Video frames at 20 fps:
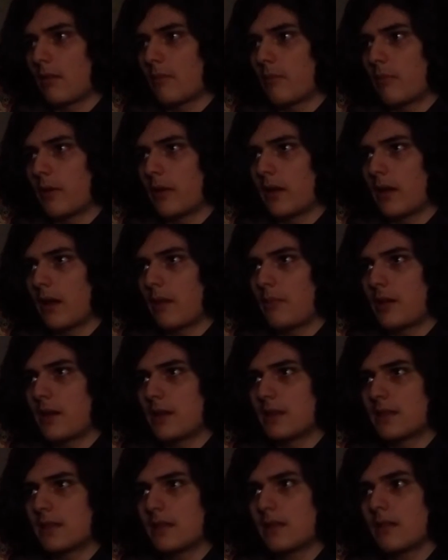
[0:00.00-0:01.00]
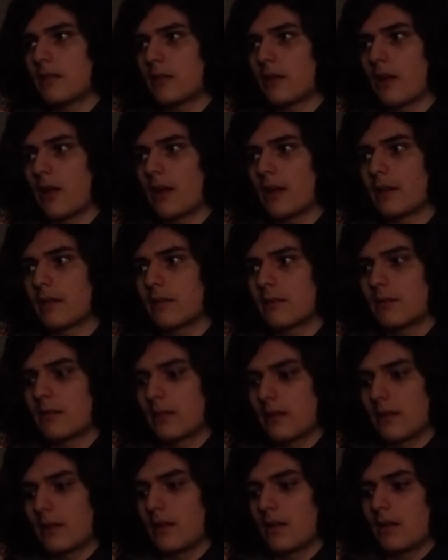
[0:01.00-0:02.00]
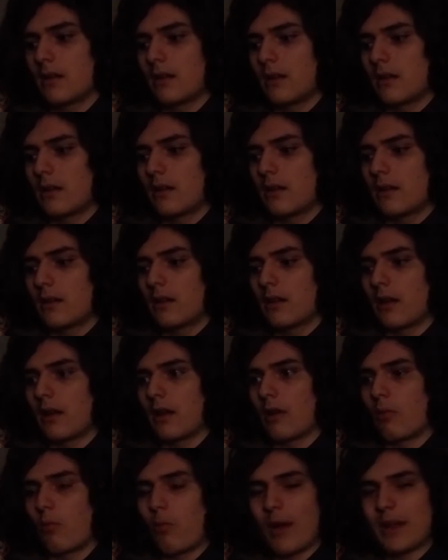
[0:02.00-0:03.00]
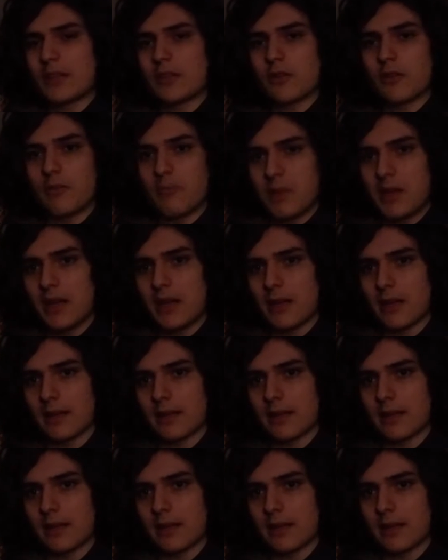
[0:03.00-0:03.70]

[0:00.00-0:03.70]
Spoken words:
But I mean, it's still not Western media.